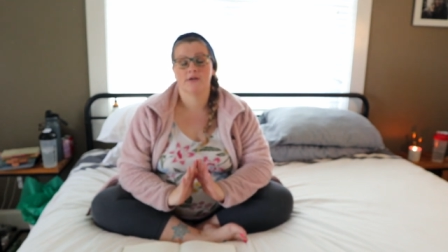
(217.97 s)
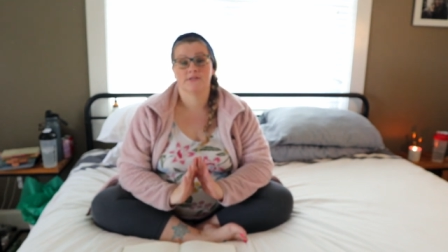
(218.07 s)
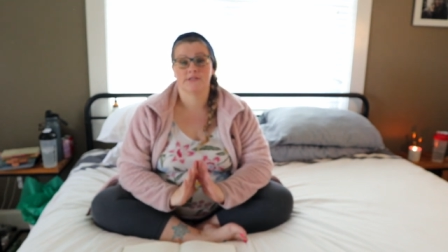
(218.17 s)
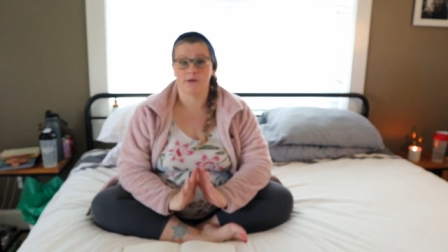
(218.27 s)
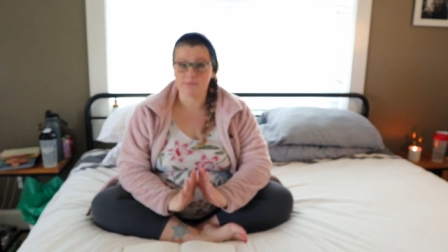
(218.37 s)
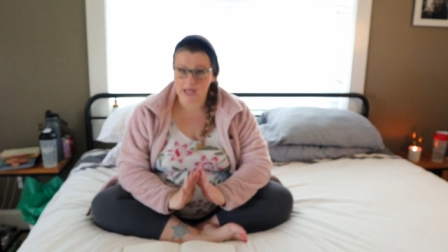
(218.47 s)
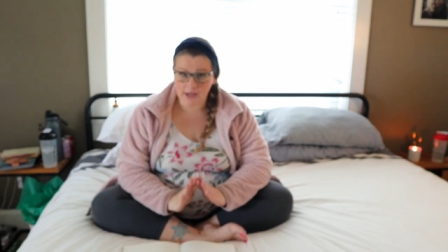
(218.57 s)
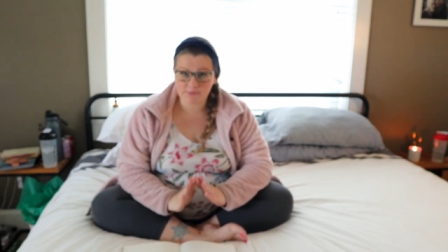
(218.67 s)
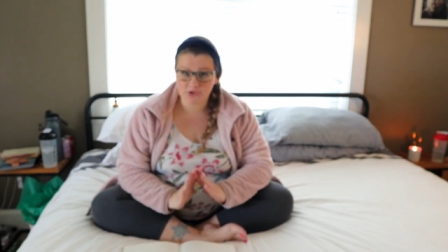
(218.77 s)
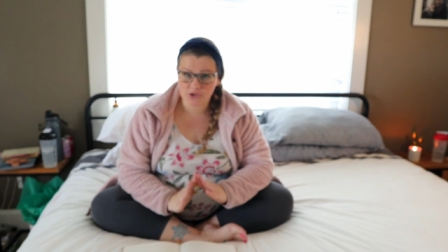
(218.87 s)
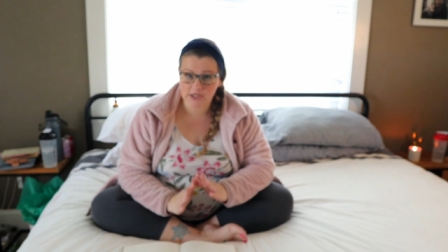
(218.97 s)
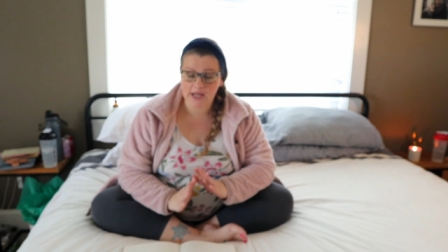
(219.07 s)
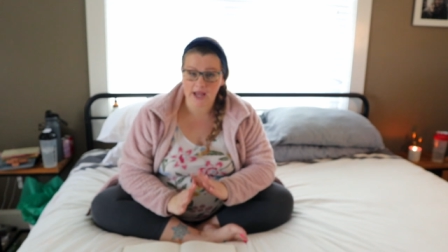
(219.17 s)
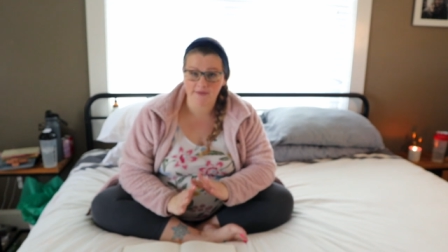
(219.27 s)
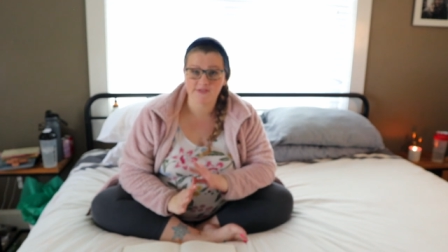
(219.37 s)
Sometimes you're going to
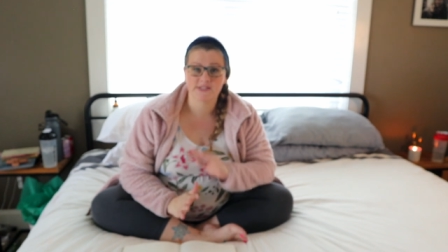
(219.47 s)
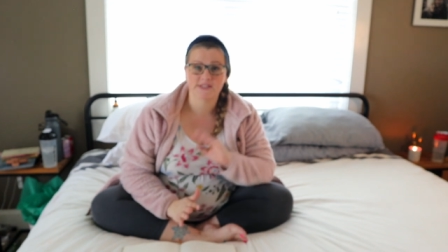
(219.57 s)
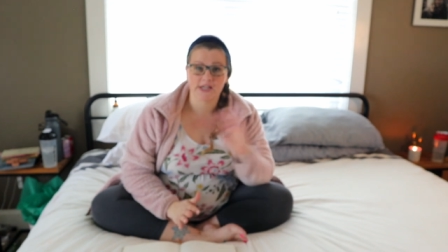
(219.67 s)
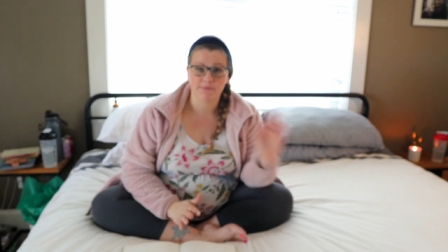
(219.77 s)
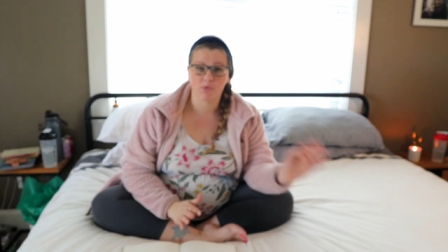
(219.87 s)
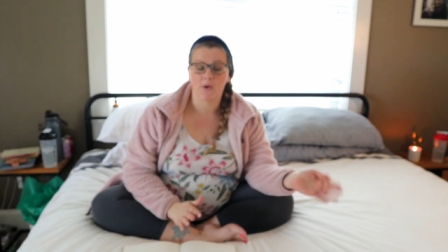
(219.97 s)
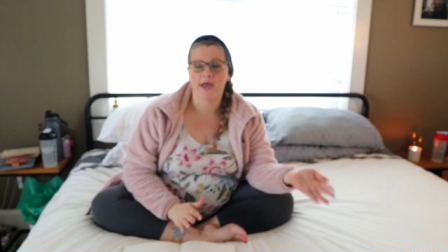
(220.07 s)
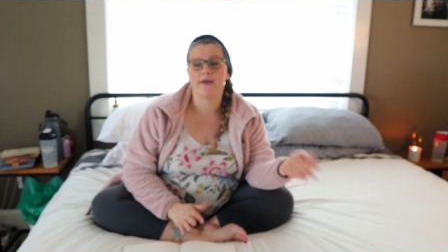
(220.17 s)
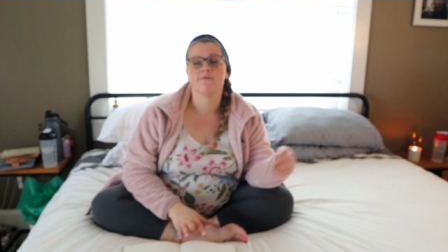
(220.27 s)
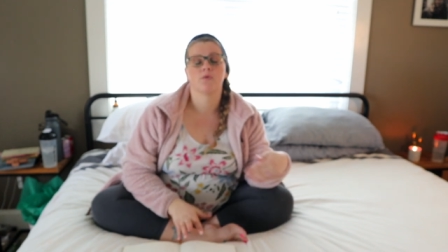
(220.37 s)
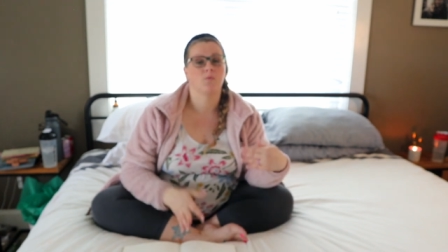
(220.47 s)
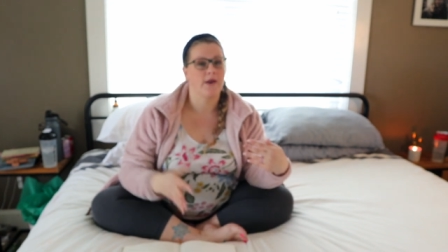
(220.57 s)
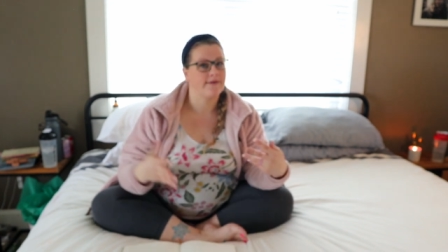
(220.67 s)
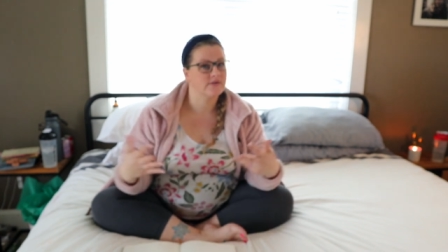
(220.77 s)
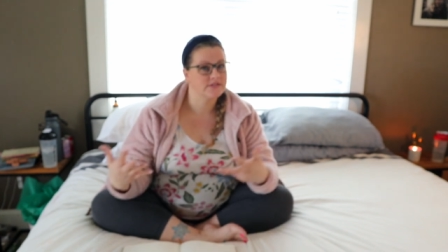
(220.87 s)
have to step away from
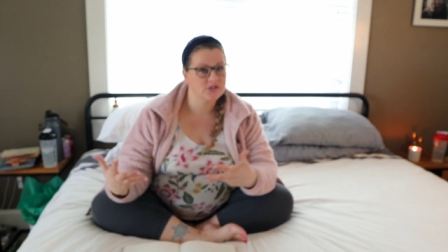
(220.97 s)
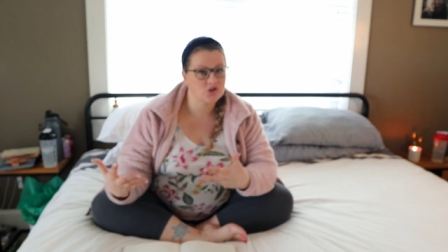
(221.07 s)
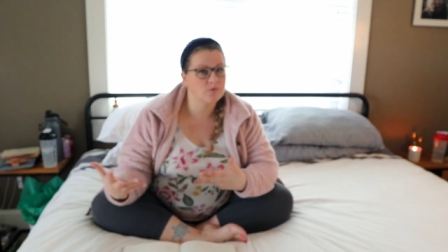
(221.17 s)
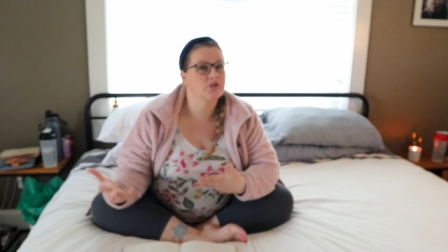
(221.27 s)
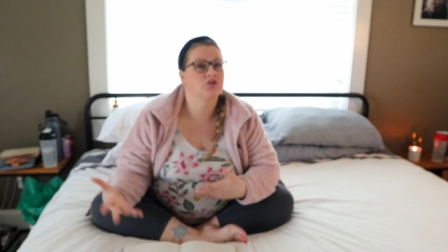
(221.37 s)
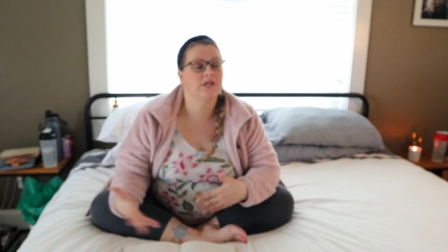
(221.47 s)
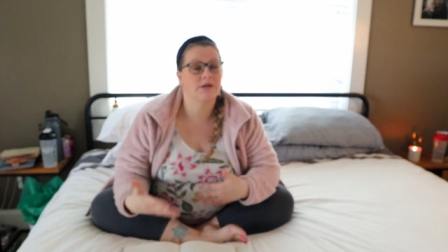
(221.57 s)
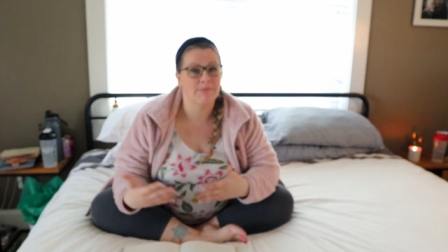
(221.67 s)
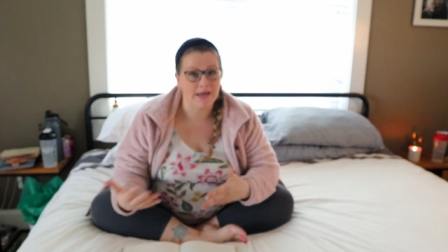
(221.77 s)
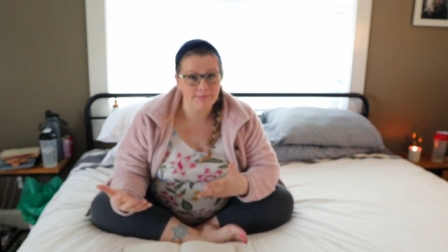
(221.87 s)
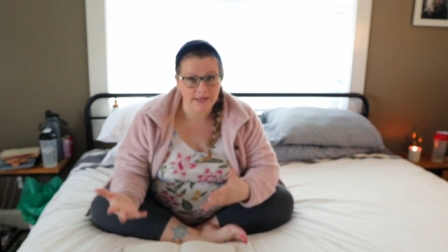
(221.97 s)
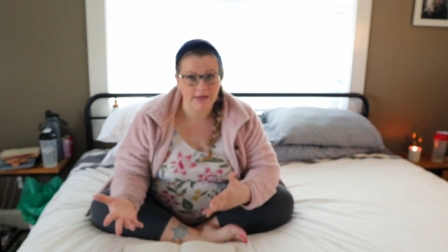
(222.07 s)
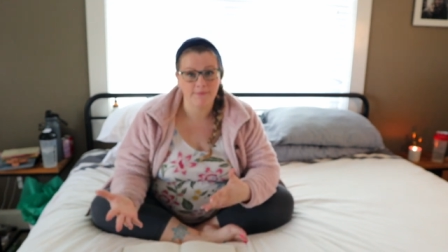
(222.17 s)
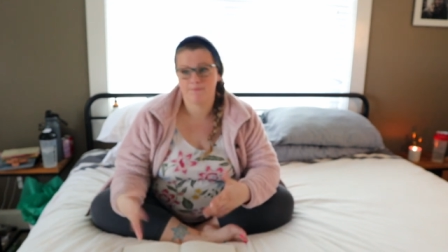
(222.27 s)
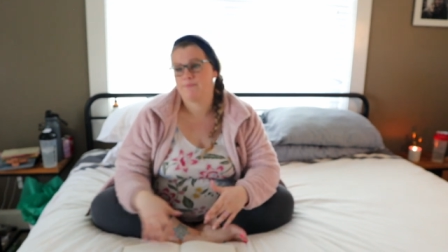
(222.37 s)
whatever situation it may be.